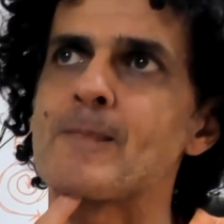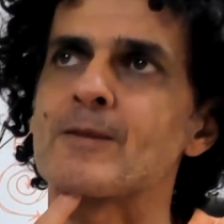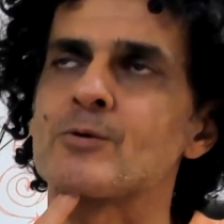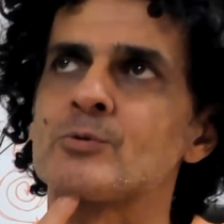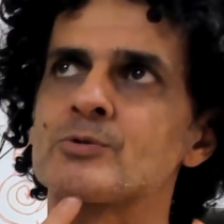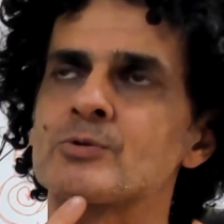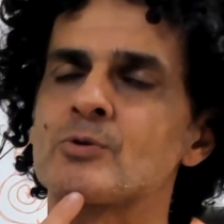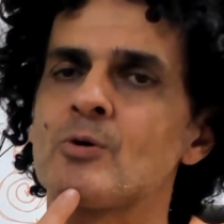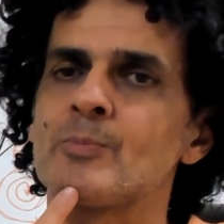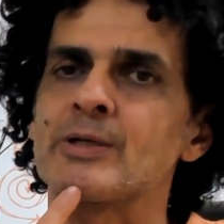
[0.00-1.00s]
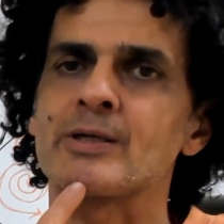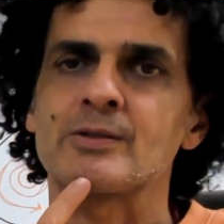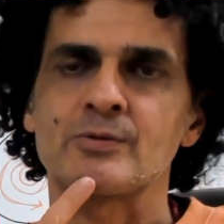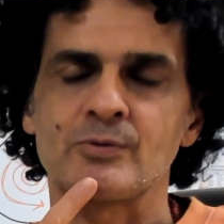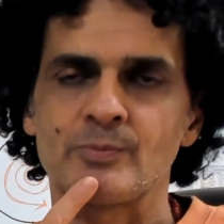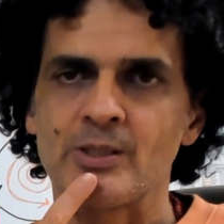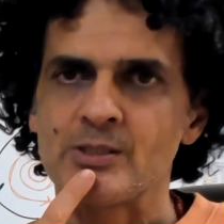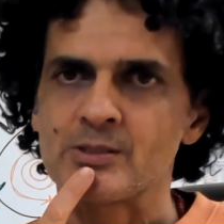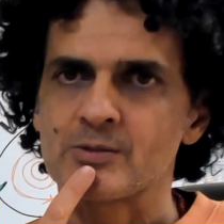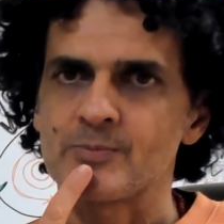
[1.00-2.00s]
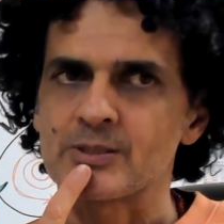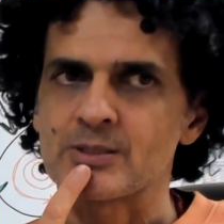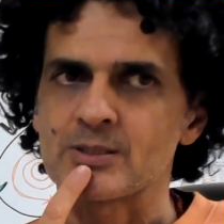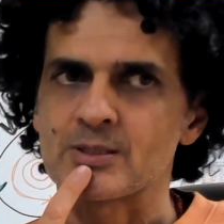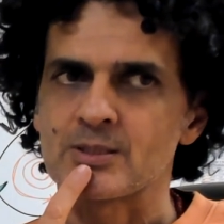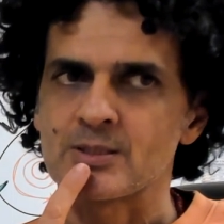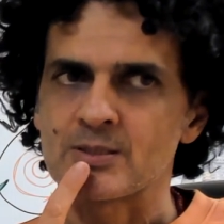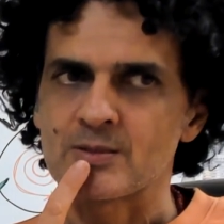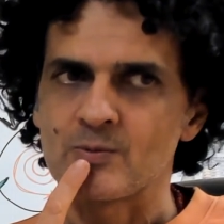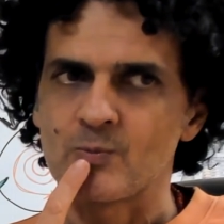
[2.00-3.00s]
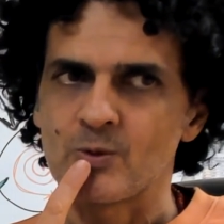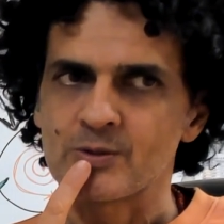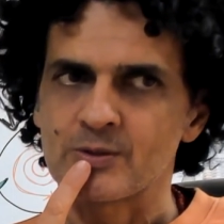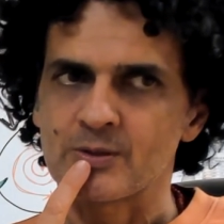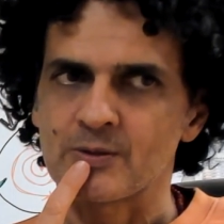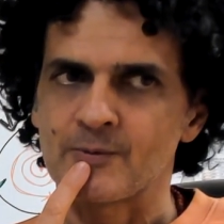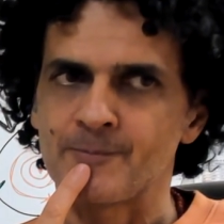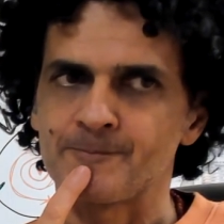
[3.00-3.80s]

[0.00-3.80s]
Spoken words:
I don't want to complicate too much, but this is the water